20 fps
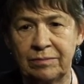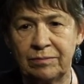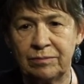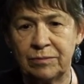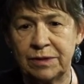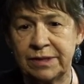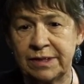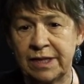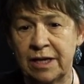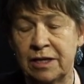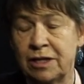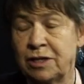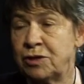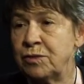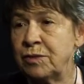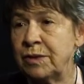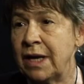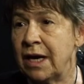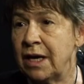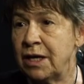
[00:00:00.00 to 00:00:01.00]
was getting
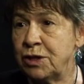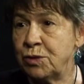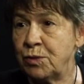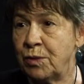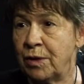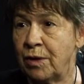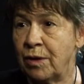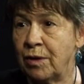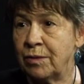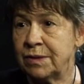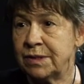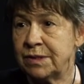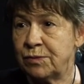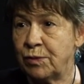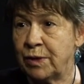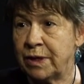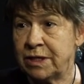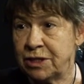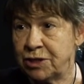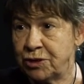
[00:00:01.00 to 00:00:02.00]
to an age where I
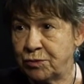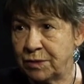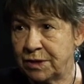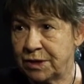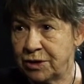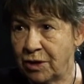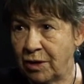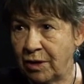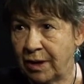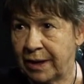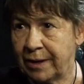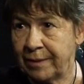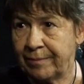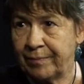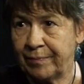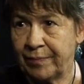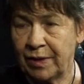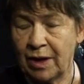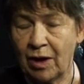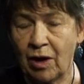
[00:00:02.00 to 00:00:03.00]
was ready to retire.
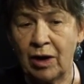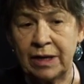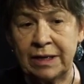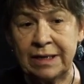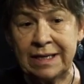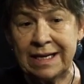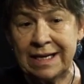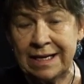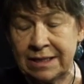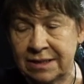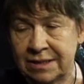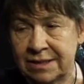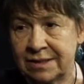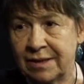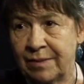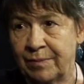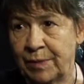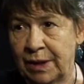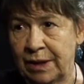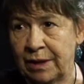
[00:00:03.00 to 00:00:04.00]
I needed
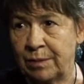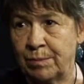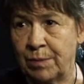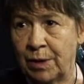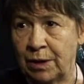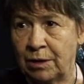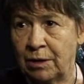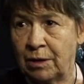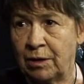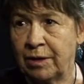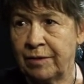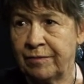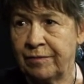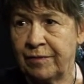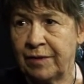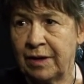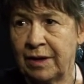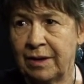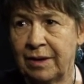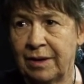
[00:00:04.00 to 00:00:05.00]
something in my
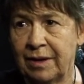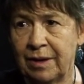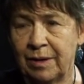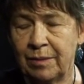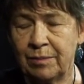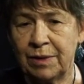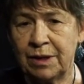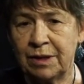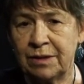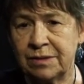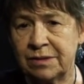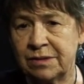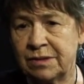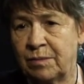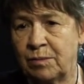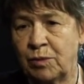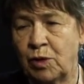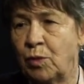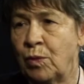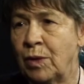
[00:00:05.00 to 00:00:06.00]
life because
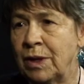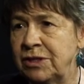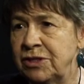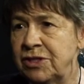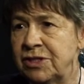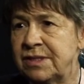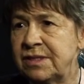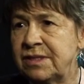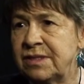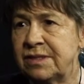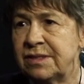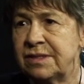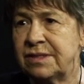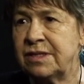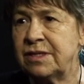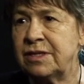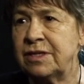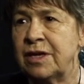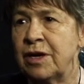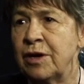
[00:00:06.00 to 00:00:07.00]
I'm not one just to
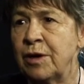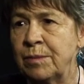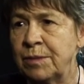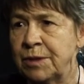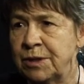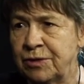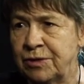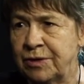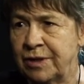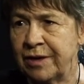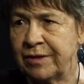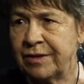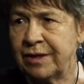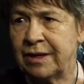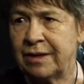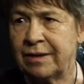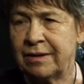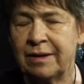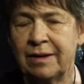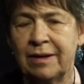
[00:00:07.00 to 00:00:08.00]
sit at home and do
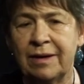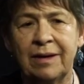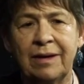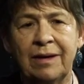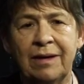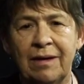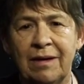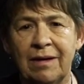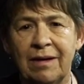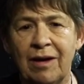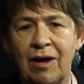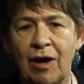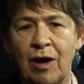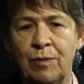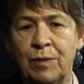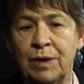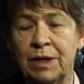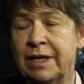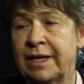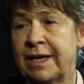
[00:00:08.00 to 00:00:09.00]
nothing.
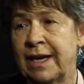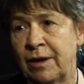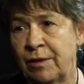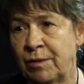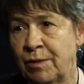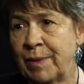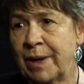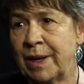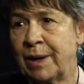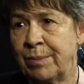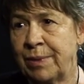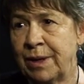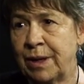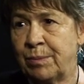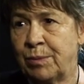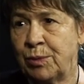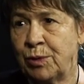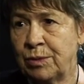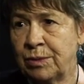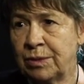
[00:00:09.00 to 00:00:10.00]
I really care about
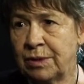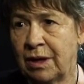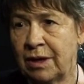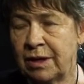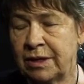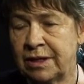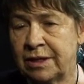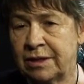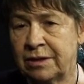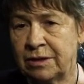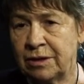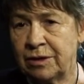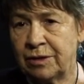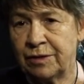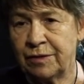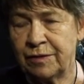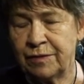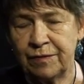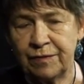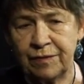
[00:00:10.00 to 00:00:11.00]
people. I've done a
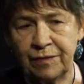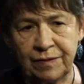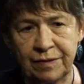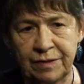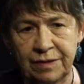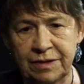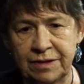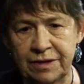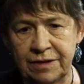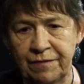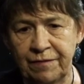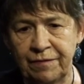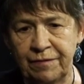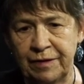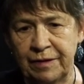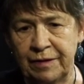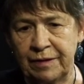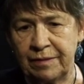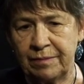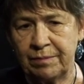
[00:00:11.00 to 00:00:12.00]
lot of
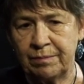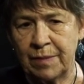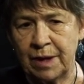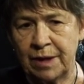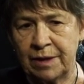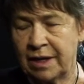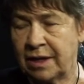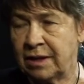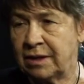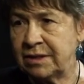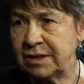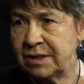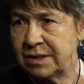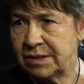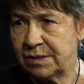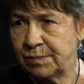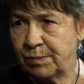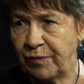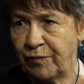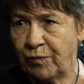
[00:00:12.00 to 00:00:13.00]
different
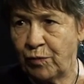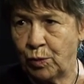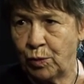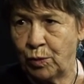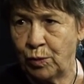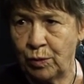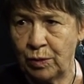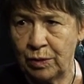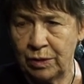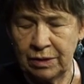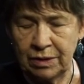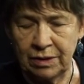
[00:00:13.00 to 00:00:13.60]
modalities before